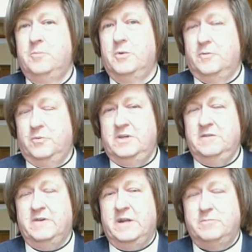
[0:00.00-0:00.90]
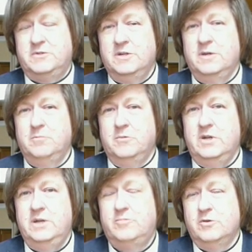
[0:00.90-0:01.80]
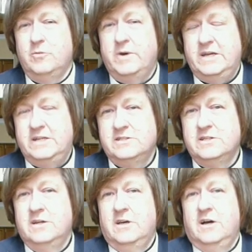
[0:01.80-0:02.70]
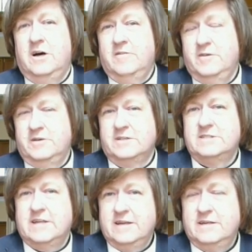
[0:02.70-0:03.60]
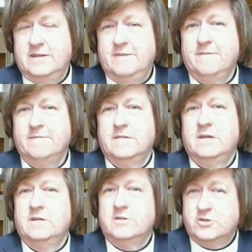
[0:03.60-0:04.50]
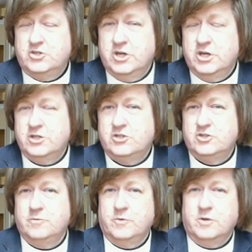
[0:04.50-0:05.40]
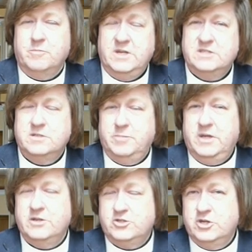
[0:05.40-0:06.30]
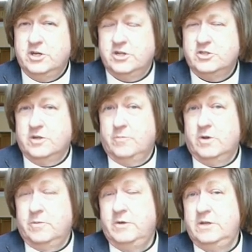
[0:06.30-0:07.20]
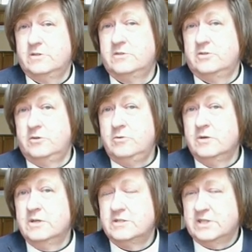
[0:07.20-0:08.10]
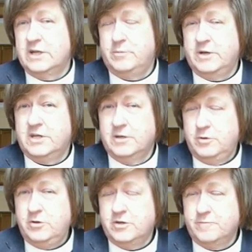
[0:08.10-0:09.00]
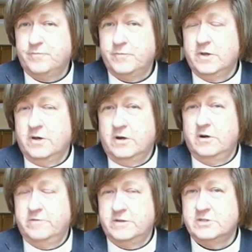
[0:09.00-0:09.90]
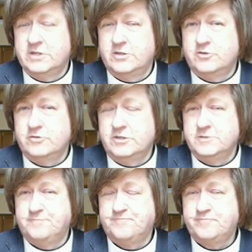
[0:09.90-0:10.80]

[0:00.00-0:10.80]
but we developed more liberal ways of understanding the church, what it means to be a church, and what it means to celebrate communion over the centuries.